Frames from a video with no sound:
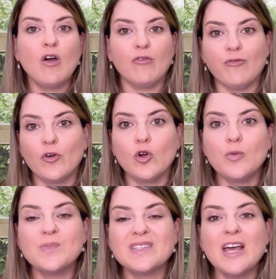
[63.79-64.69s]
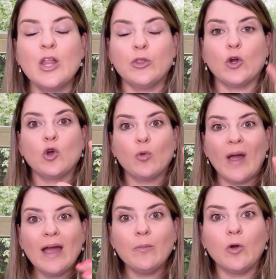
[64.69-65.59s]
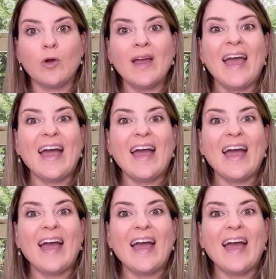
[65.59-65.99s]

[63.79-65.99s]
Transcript: verbs, their grammar,